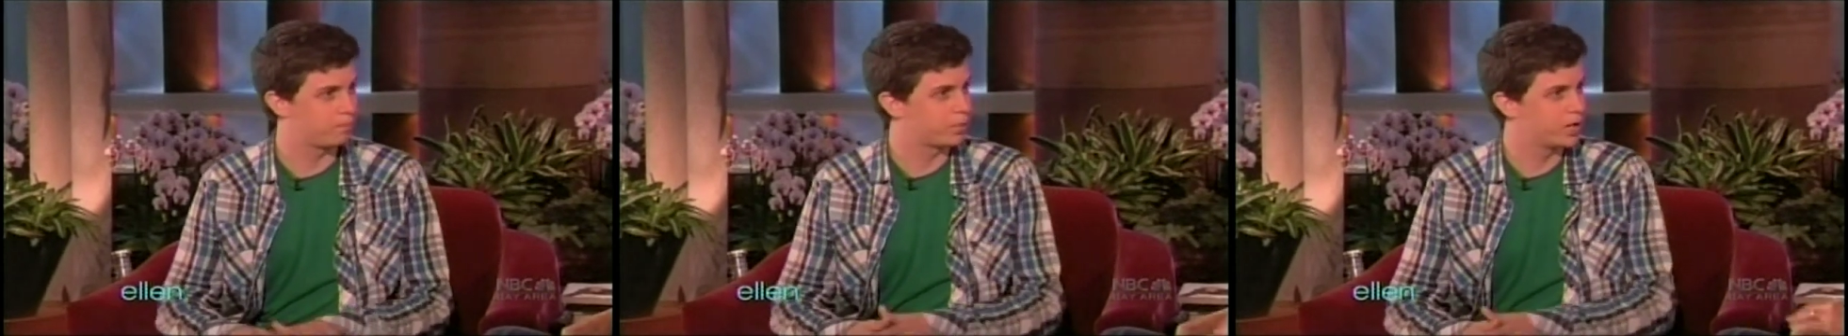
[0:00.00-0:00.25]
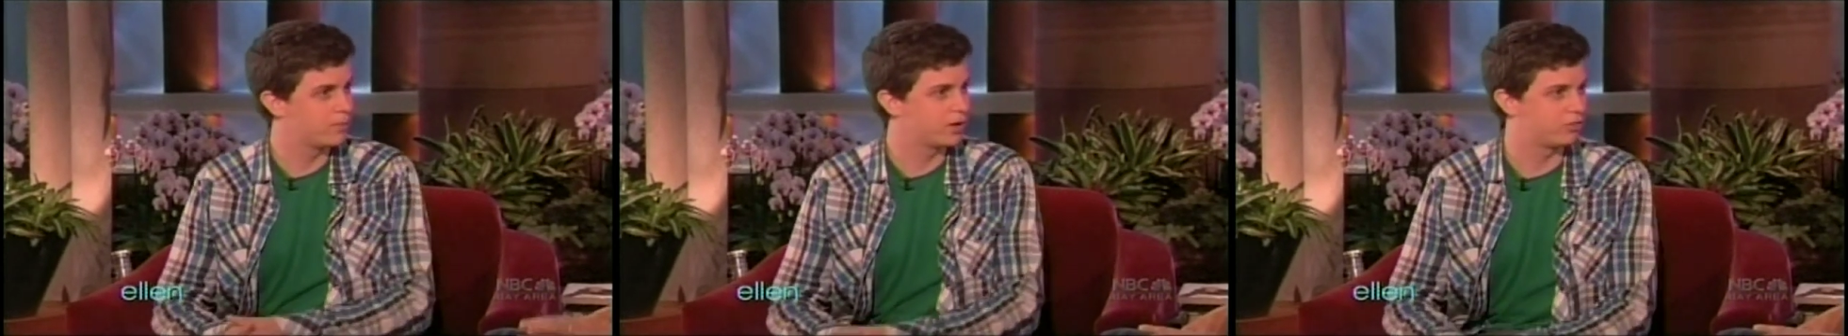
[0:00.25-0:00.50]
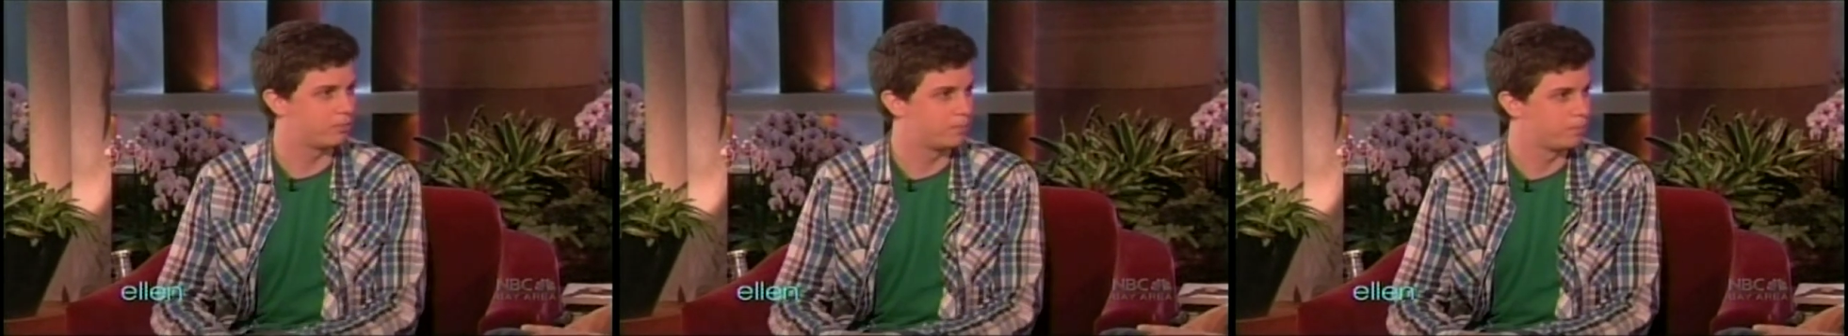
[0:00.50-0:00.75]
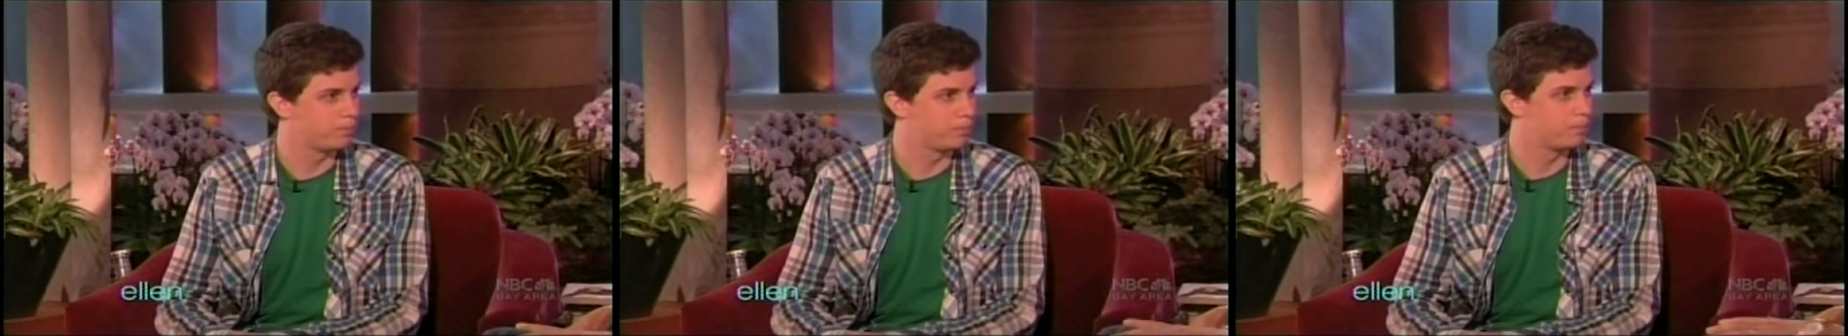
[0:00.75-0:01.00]
pretty much
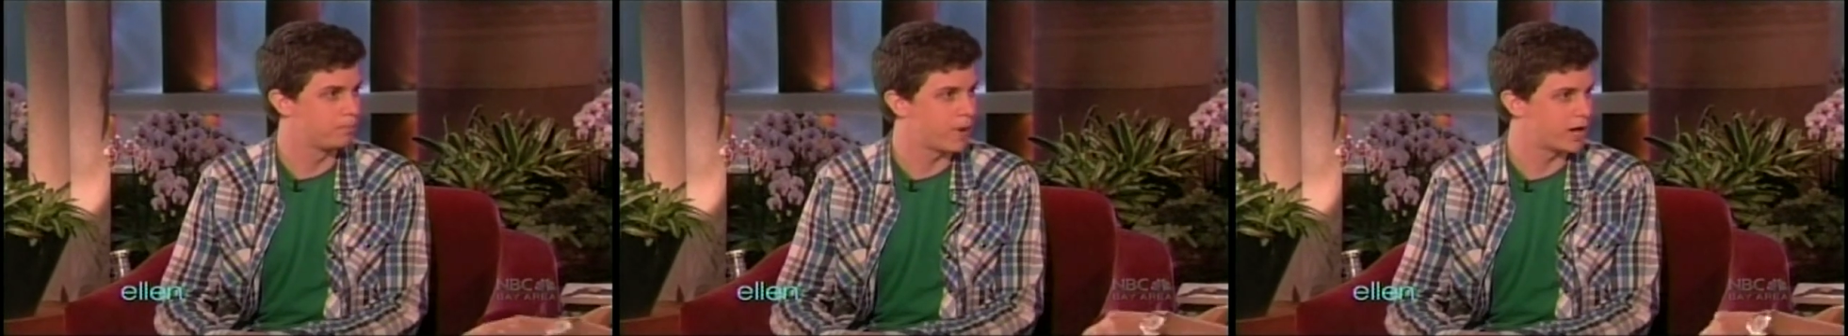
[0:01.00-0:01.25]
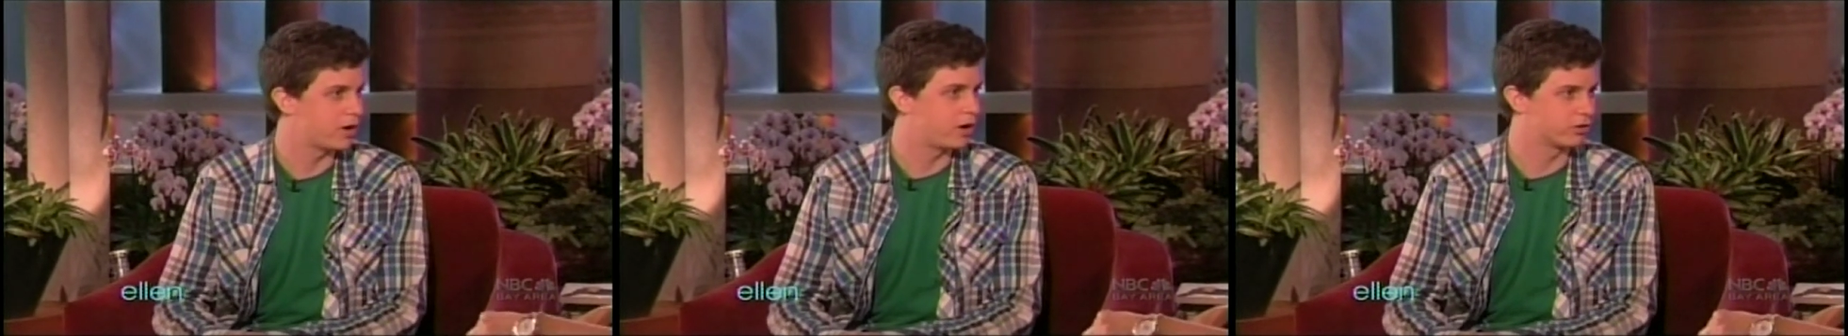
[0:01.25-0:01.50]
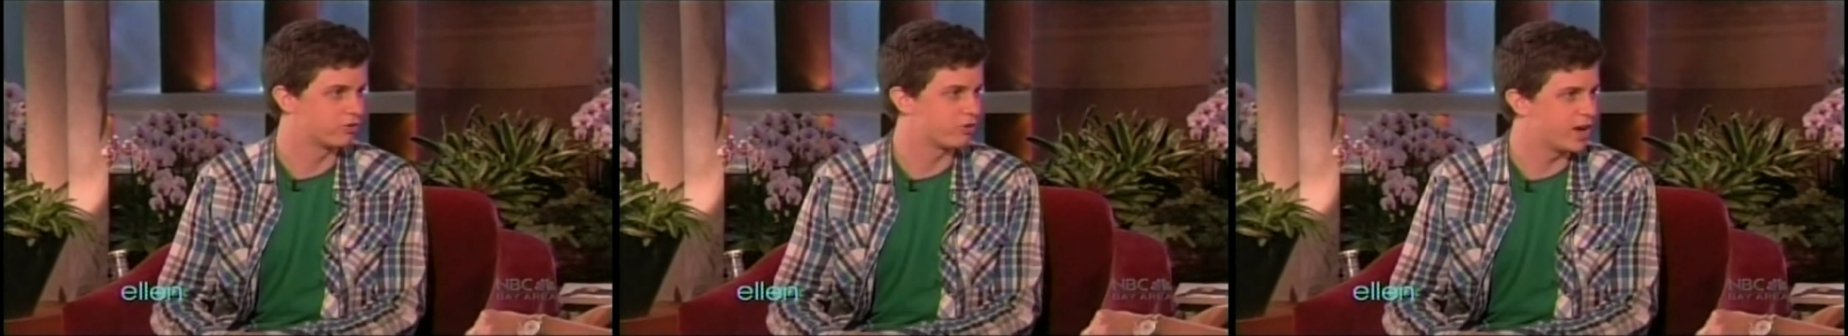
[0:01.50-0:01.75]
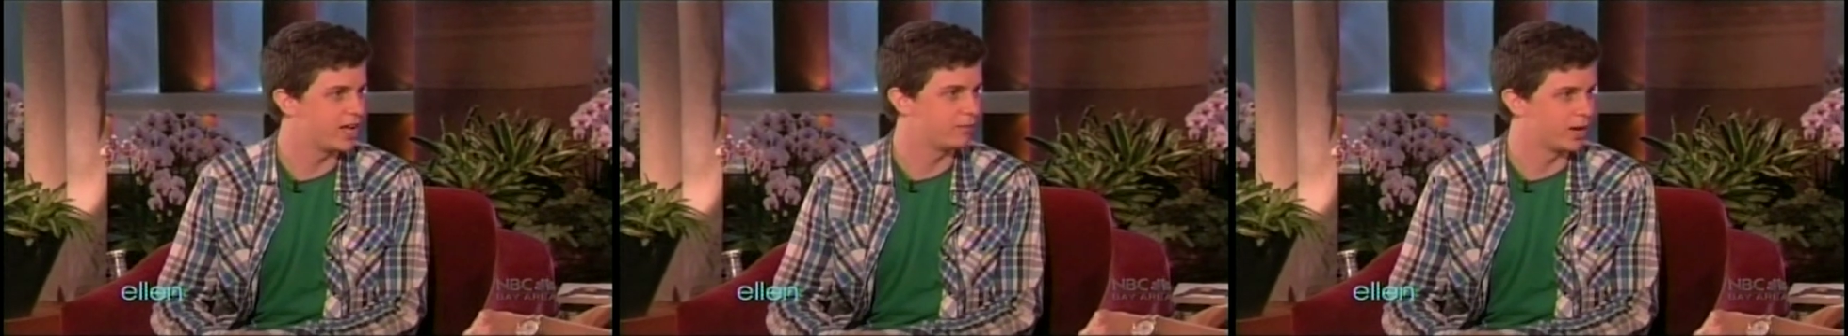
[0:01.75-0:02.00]
my Dr.
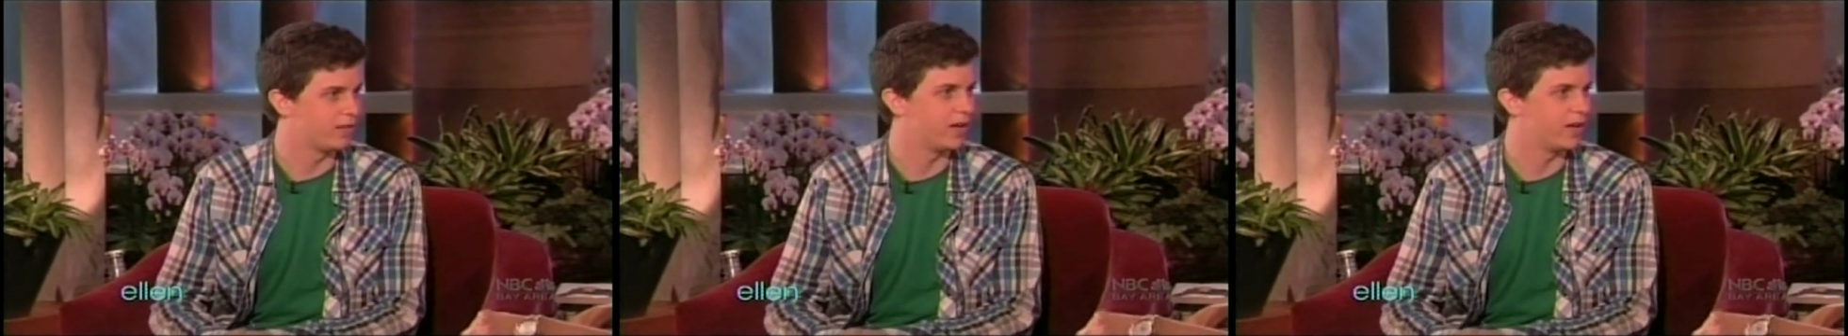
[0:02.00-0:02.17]
Dre in my I